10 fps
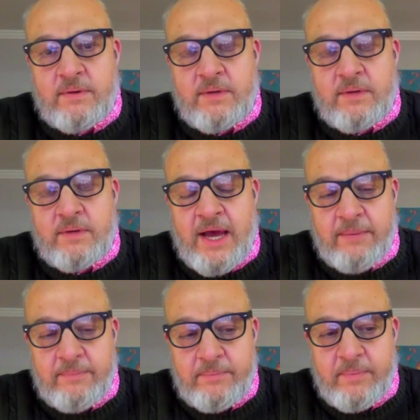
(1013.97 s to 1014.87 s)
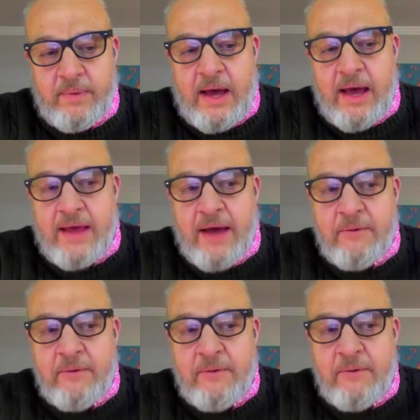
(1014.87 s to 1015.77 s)
Yeah.
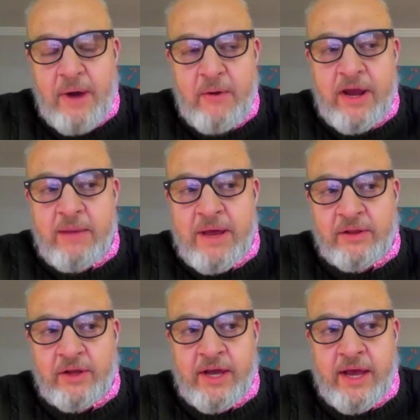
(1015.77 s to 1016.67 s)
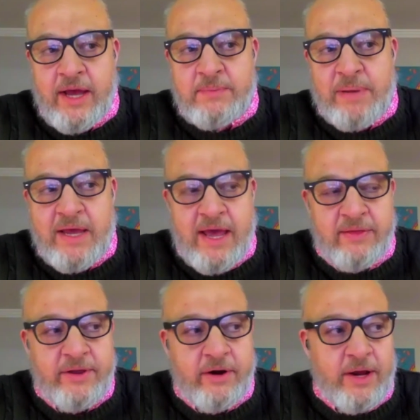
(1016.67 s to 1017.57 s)
I recommend looking at peak end
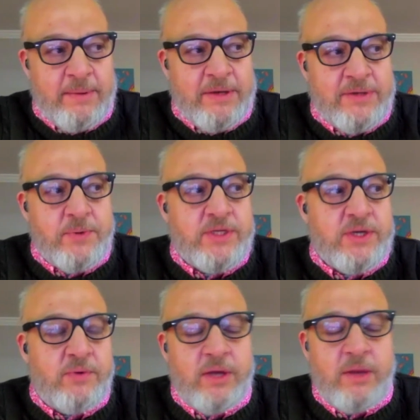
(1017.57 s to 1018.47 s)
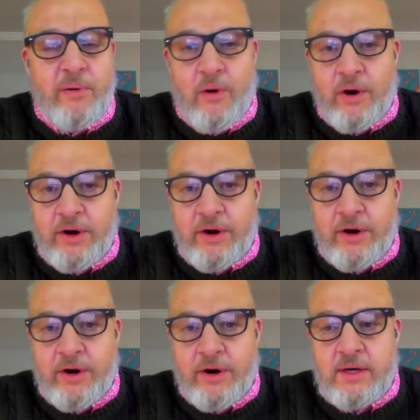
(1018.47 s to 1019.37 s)
theory. I mean, it's a really important
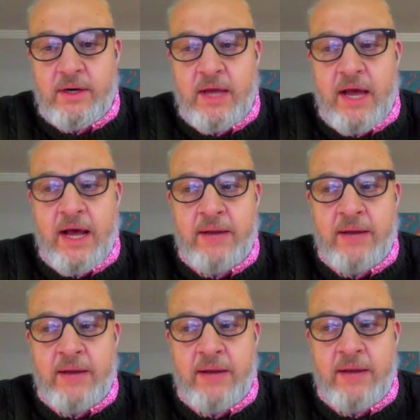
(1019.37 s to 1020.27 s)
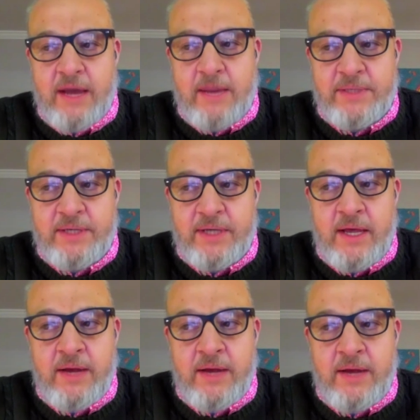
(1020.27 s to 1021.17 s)
concept
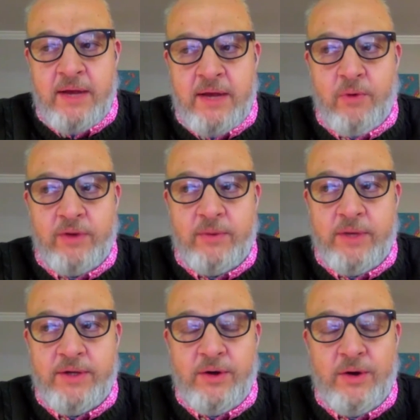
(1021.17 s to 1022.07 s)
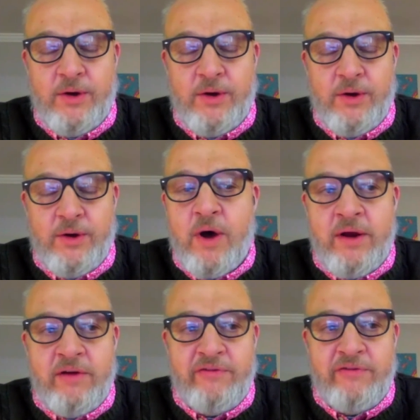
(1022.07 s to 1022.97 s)
in the work that we do. And I mean, that's
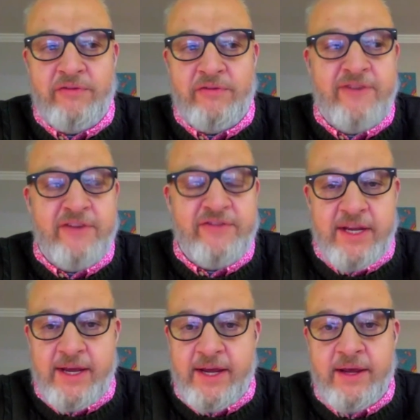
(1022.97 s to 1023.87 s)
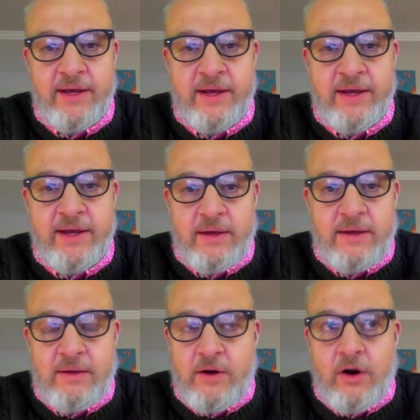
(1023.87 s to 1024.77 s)
one of 50
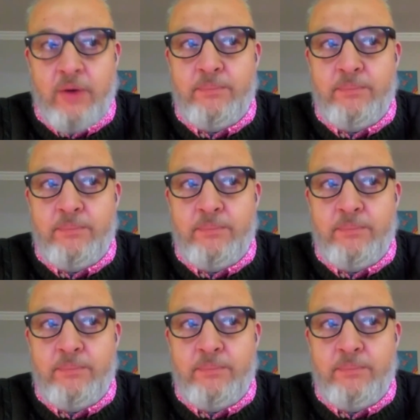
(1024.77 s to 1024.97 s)
or